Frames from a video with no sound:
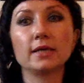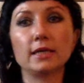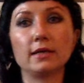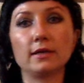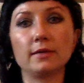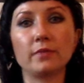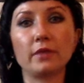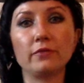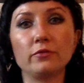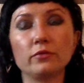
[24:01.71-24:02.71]
um,
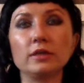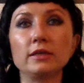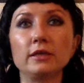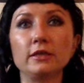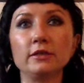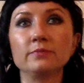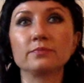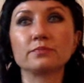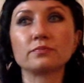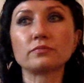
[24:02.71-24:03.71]
and really
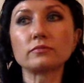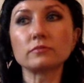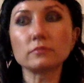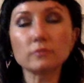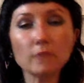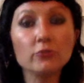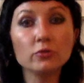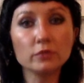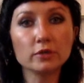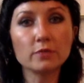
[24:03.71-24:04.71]

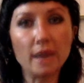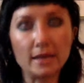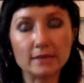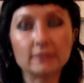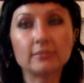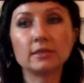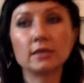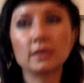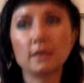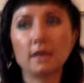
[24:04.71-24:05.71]
do their best
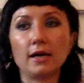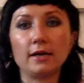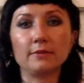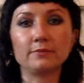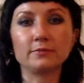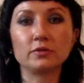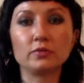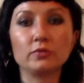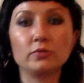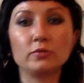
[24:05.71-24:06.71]
um,
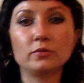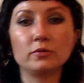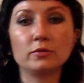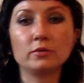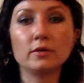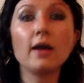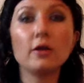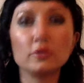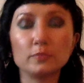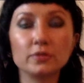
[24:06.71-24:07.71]
to
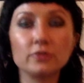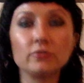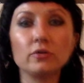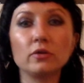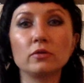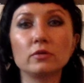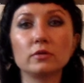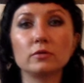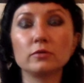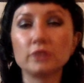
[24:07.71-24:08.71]
help, you
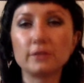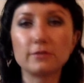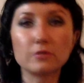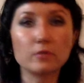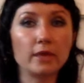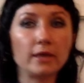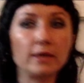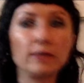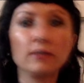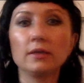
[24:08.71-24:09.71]
know, whichever way.
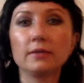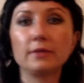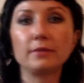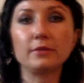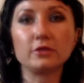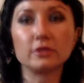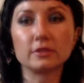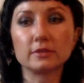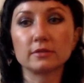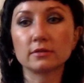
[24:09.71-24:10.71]
Maybe
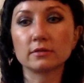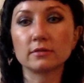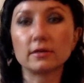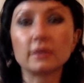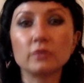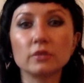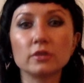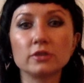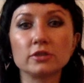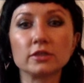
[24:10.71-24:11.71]
just uh,
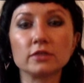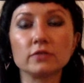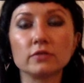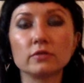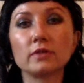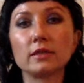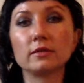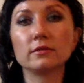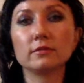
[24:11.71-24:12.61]
acknowledging, you know, that